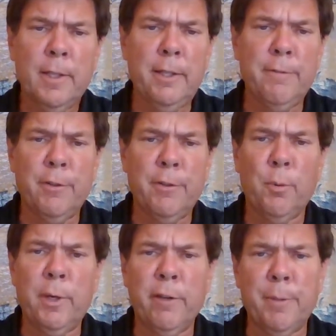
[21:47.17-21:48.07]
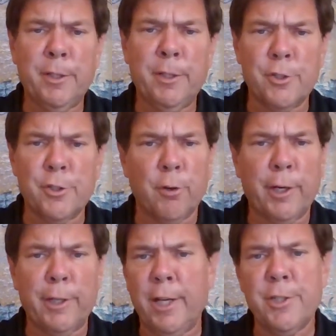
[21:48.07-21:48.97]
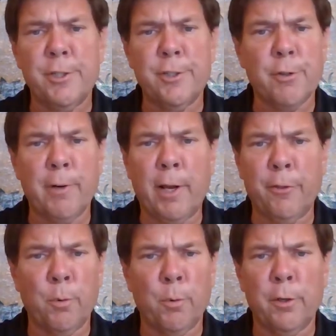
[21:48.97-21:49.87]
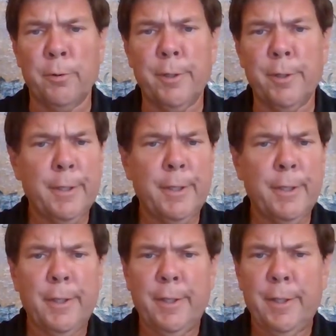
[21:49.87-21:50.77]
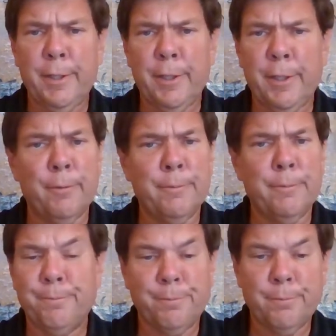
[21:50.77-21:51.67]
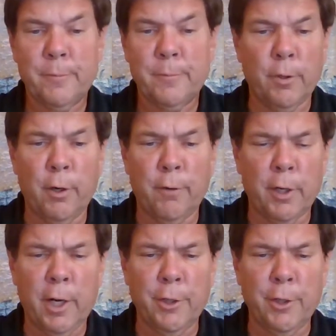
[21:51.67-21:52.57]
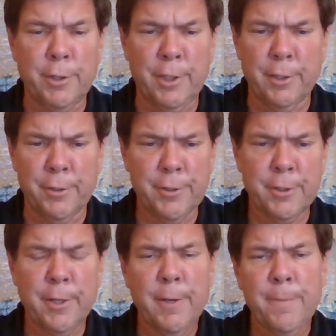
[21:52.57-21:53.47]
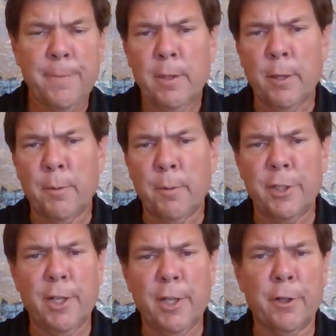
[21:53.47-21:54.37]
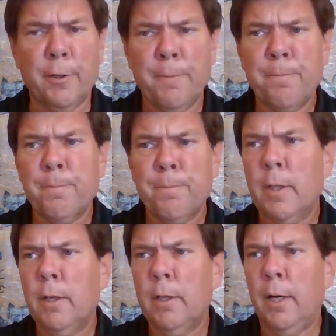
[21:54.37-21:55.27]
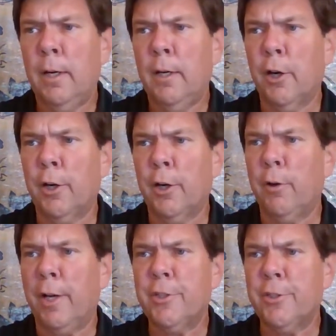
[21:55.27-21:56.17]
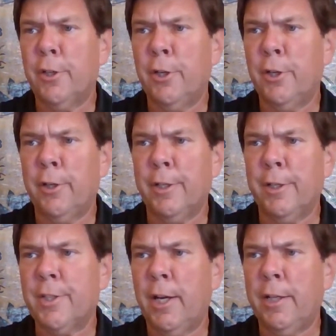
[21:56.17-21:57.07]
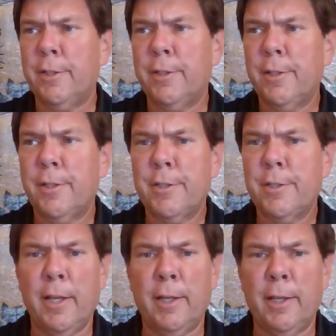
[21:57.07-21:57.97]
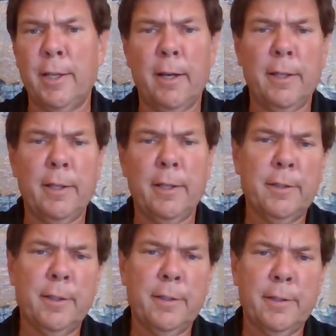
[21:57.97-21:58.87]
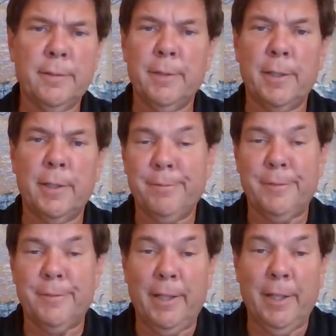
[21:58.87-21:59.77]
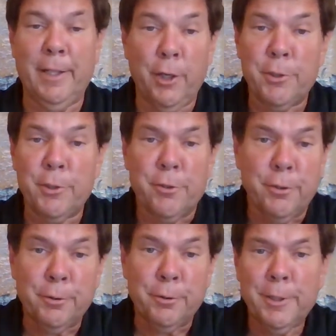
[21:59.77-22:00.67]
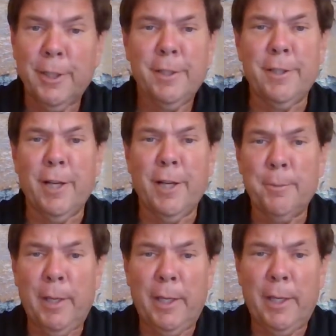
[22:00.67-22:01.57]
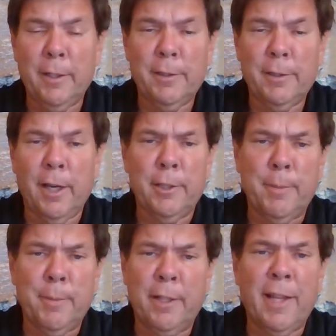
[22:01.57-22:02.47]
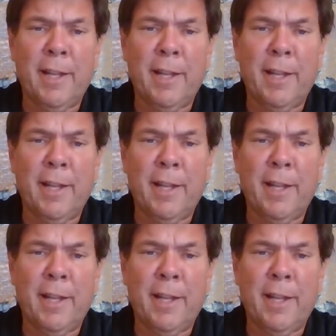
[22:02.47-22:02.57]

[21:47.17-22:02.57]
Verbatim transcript: even though we have been destroying nations around the world, you know, for over 100 years. There was another uh, article I saw on a site saying how, and I know it's true, documenting, documenting